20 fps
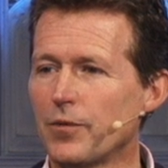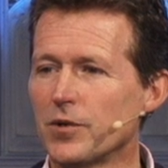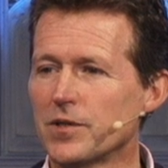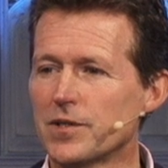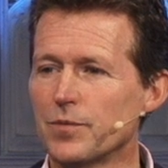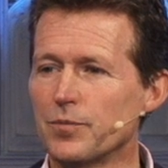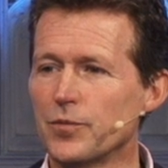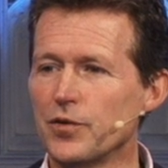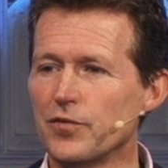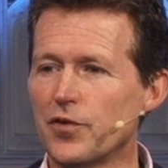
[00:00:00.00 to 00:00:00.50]
want
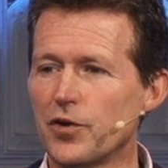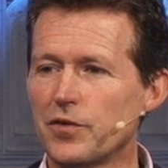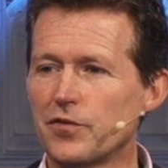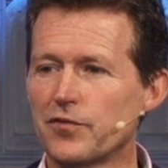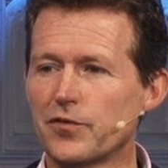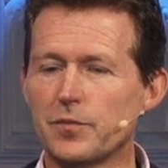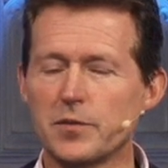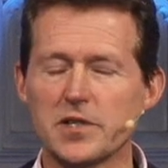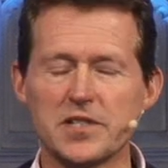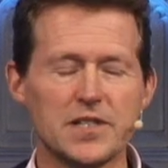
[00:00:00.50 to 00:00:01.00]
to move on
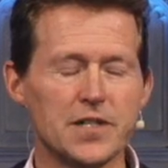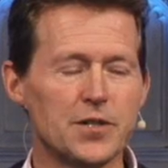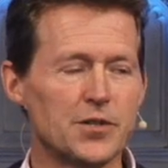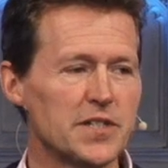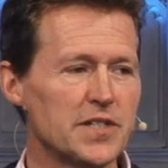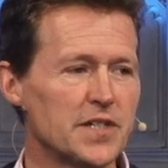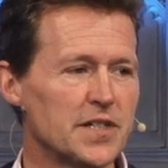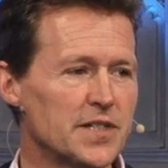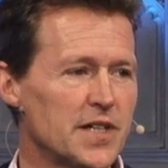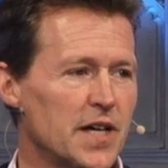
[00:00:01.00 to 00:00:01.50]
from a
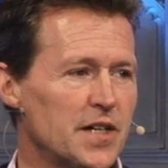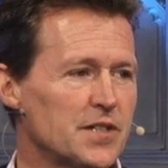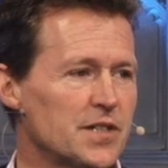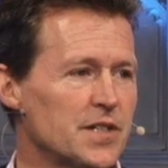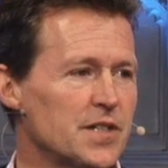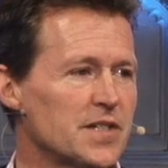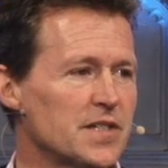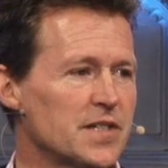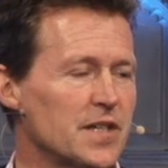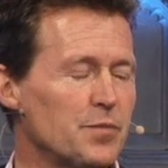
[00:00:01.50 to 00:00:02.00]
serious
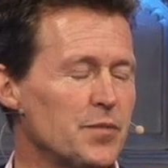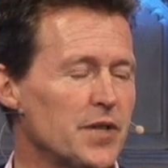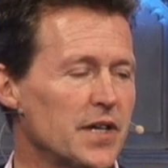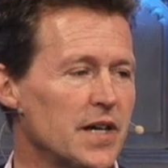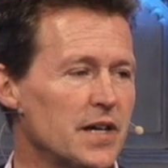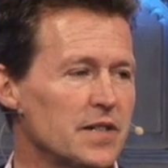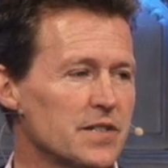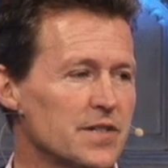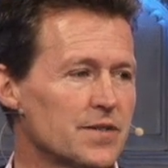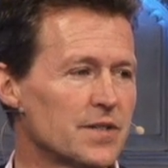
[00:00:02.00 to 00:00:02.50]
intention to something
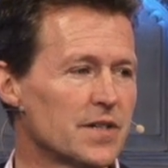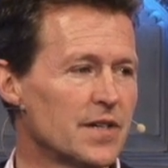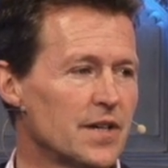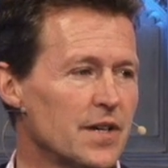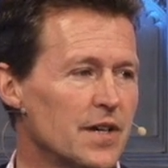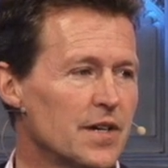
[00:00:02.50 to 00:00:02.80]
else.